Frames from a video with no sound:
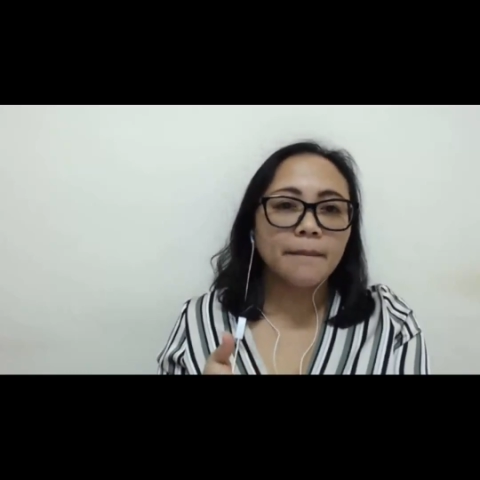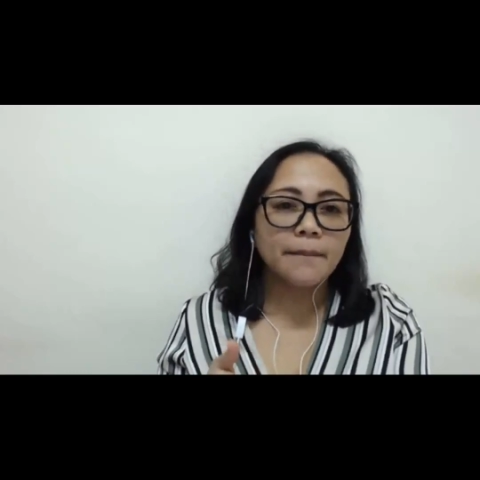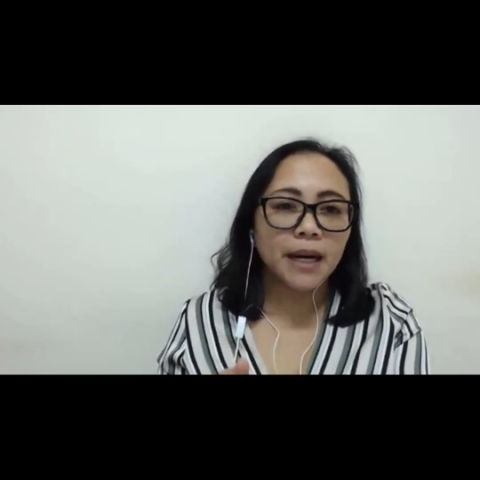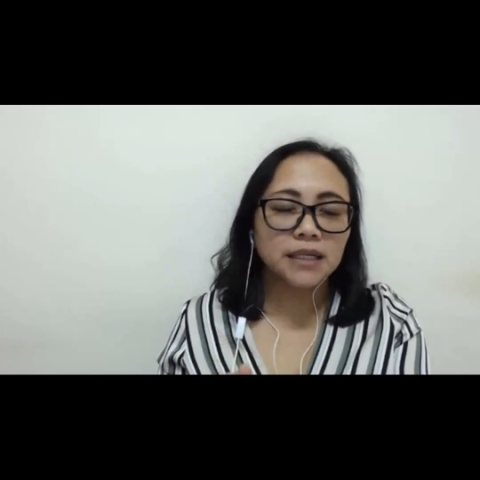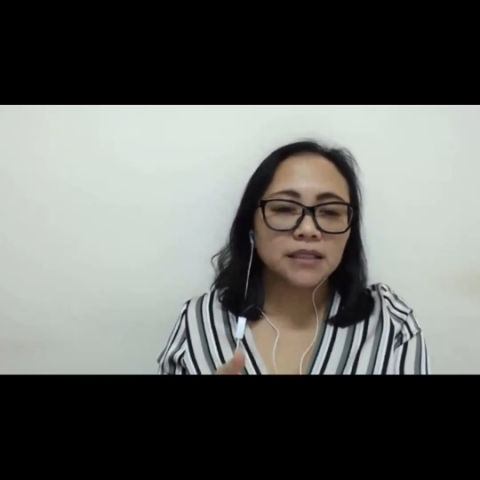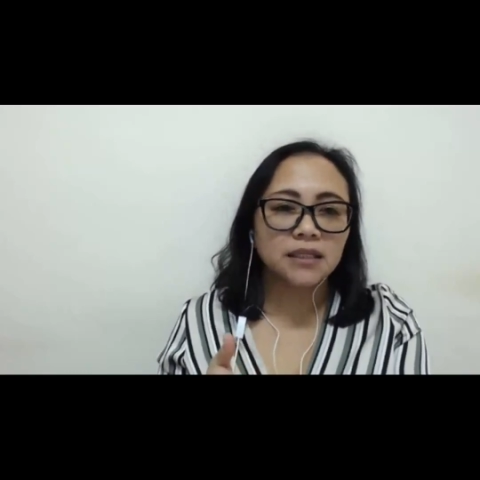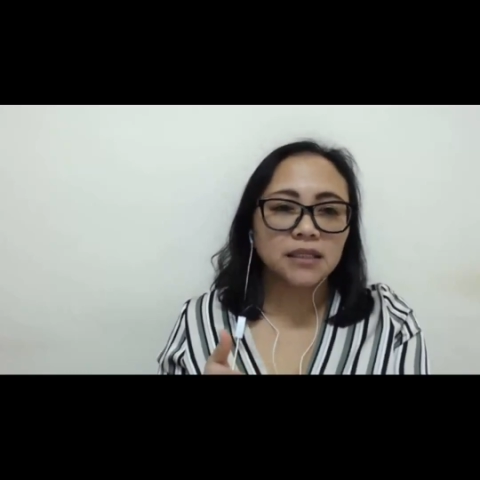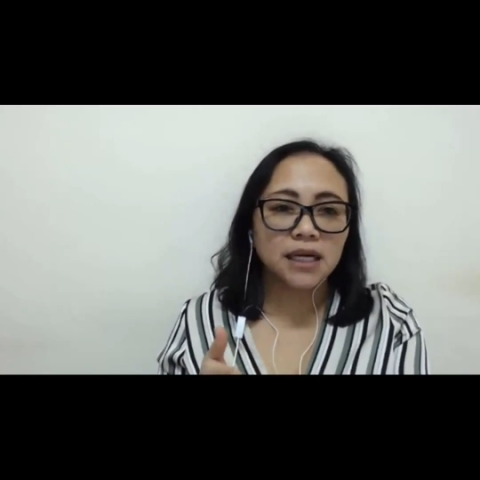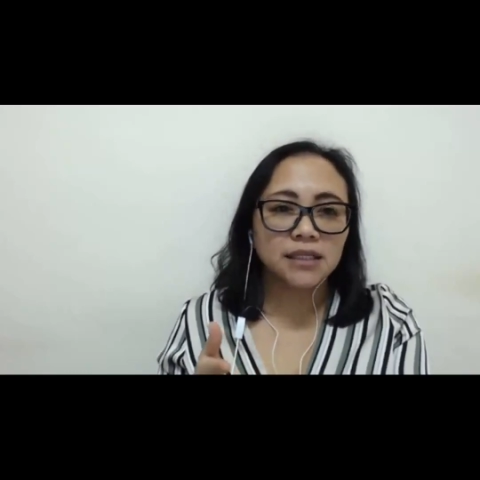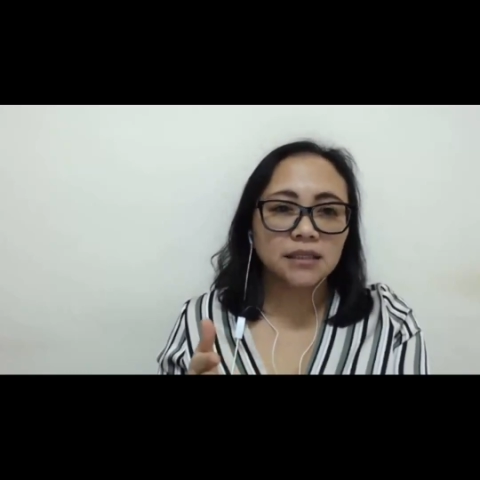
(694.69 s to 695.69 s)
but
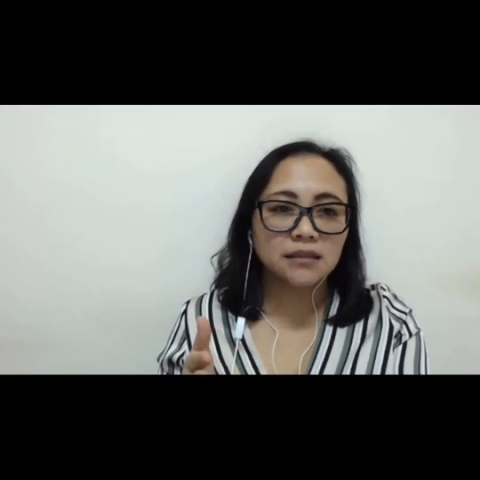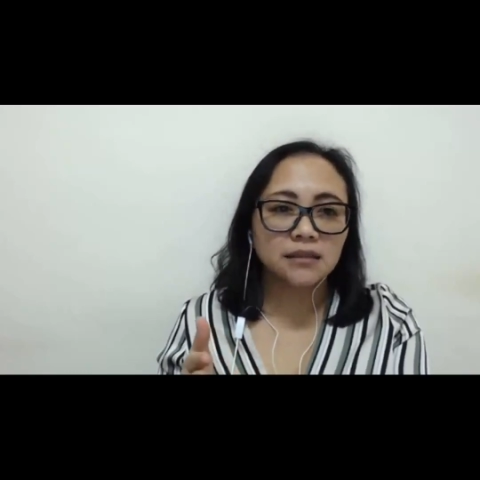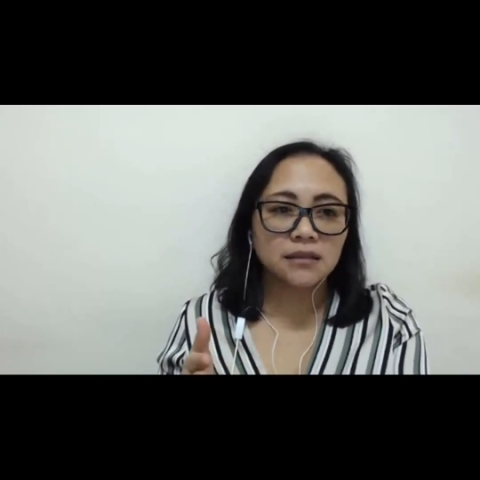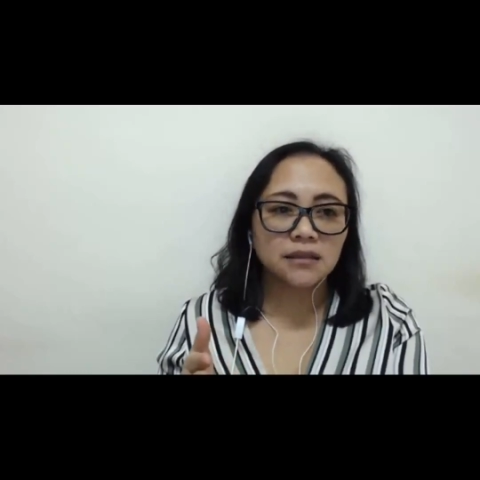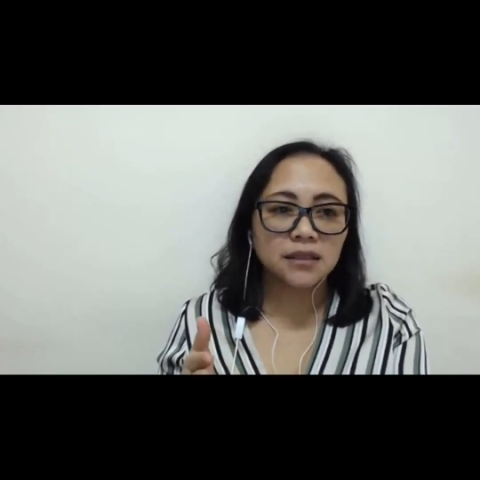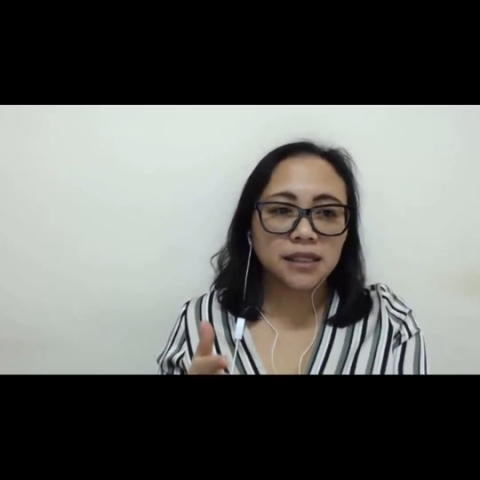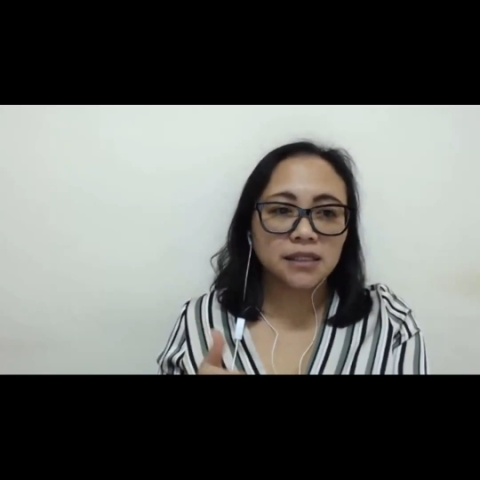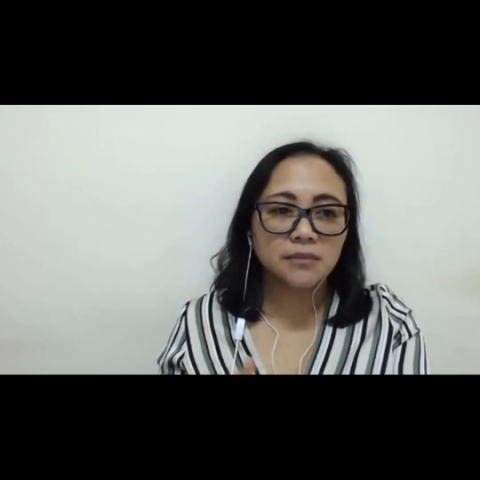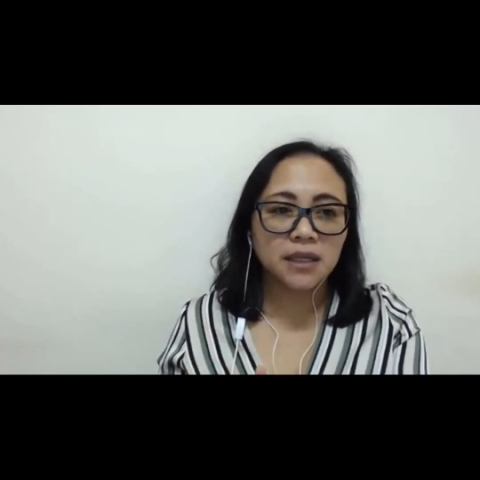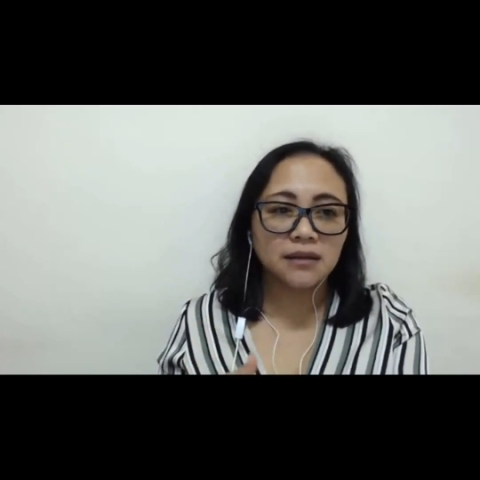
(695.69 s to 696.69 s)
it doesn't
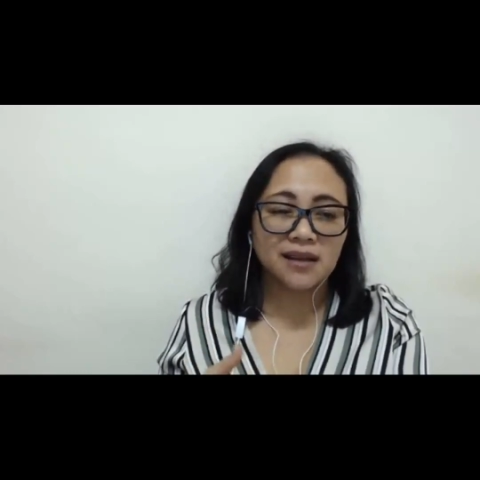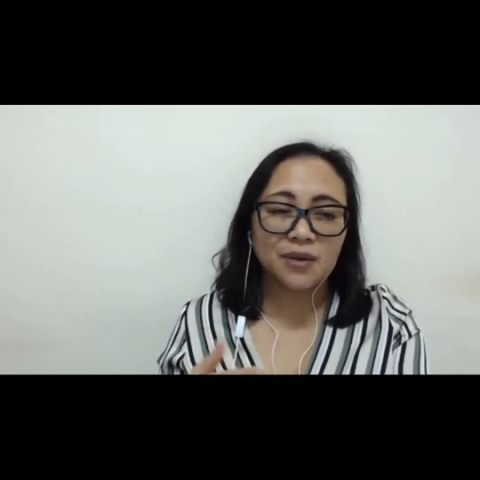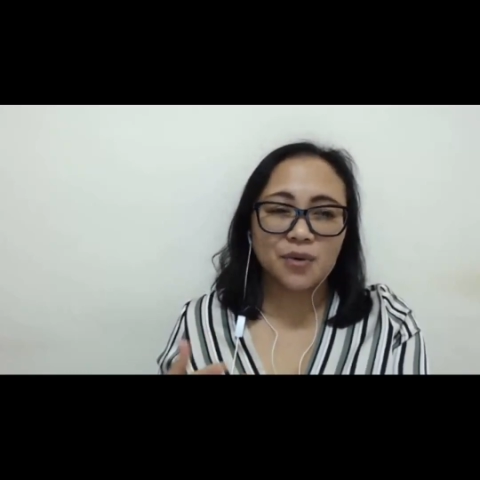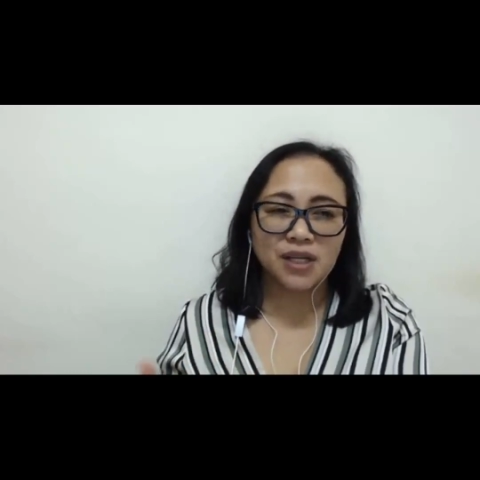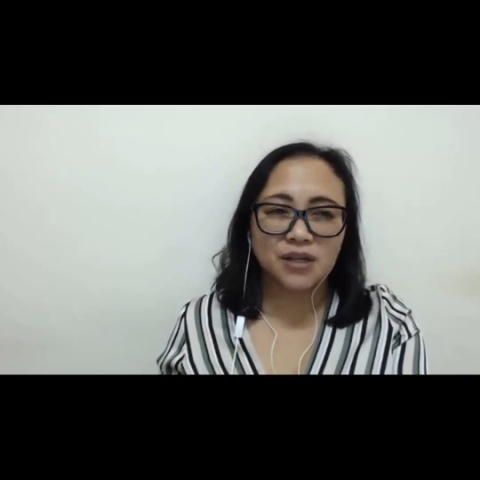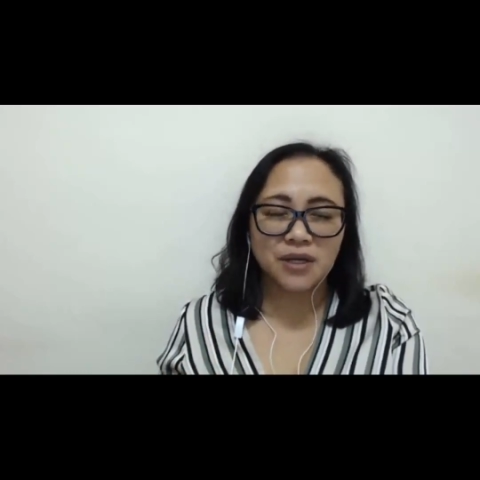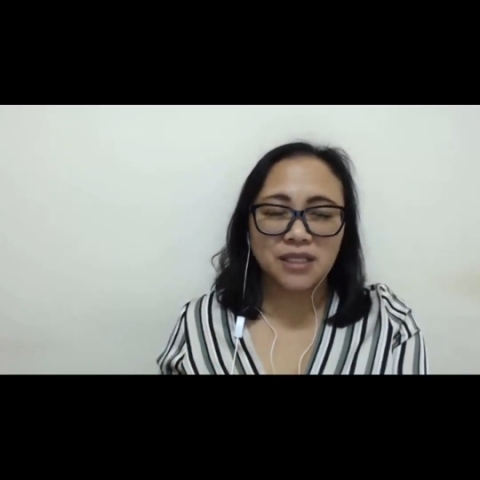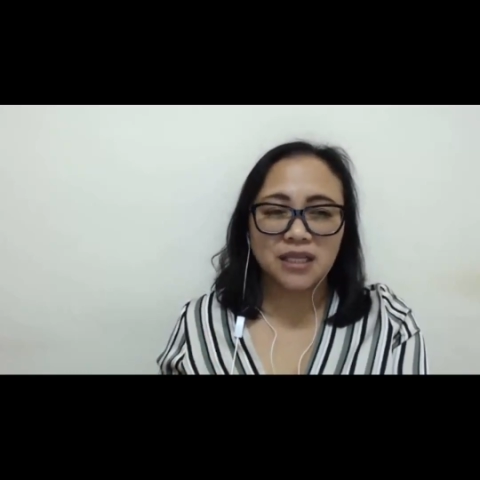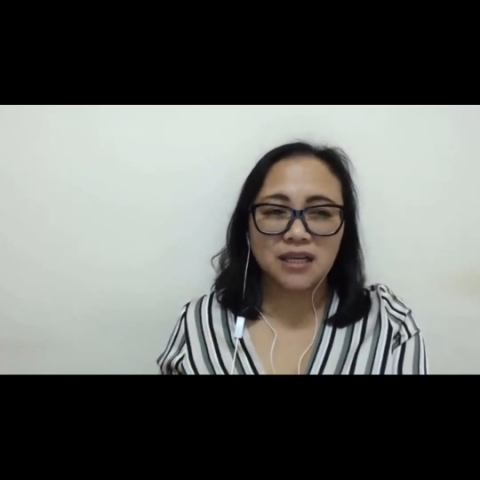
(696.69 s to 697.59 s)
mean that they won't increase